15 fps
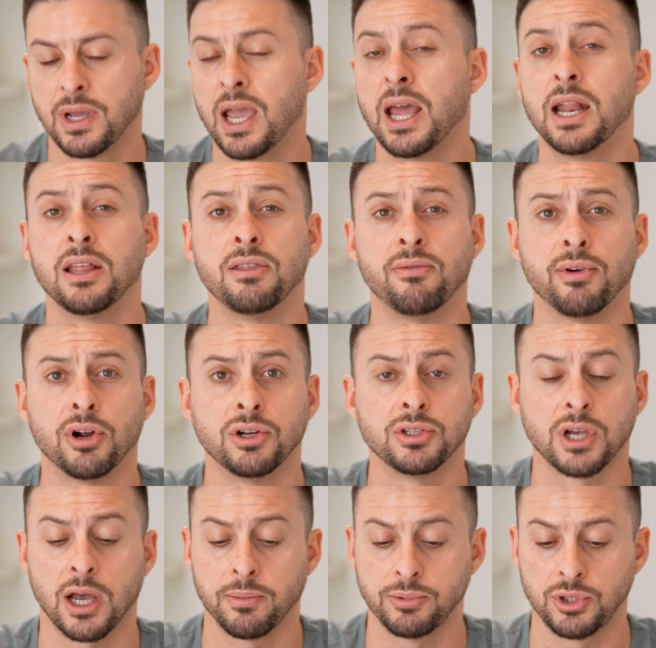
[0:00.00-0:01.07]
And at the very
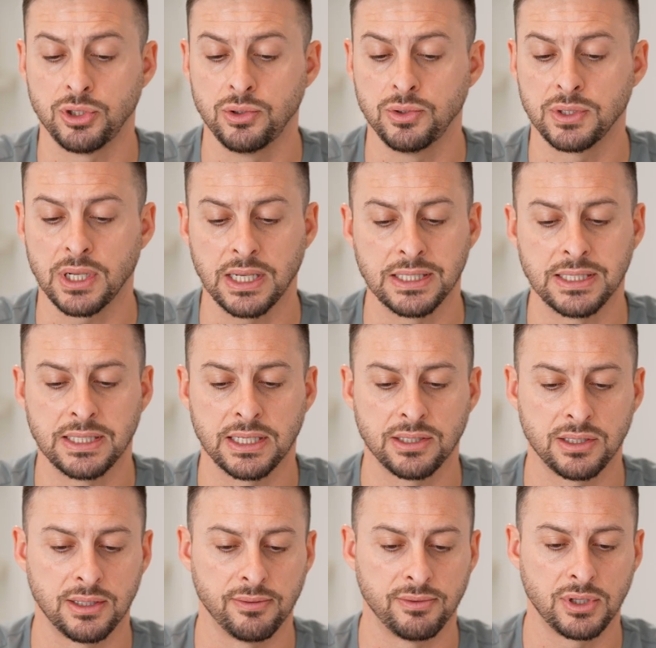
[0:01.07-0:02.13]
top, choose
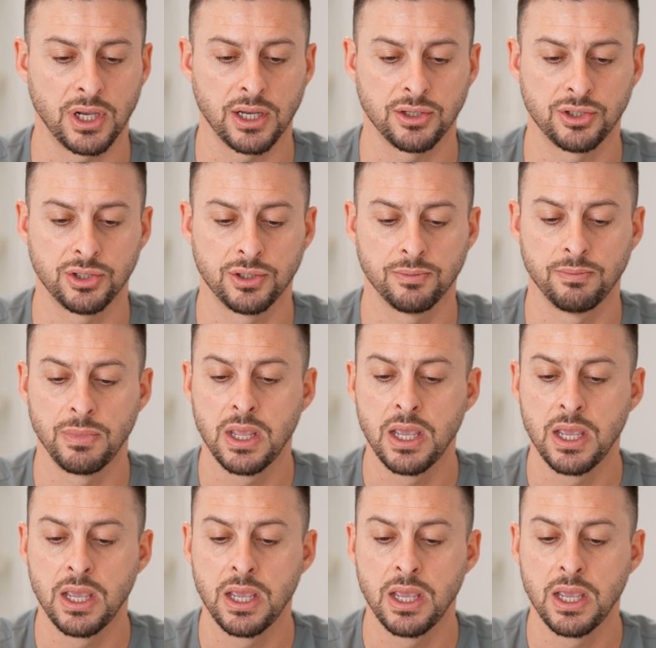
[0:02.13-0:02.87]
Assistive Touch.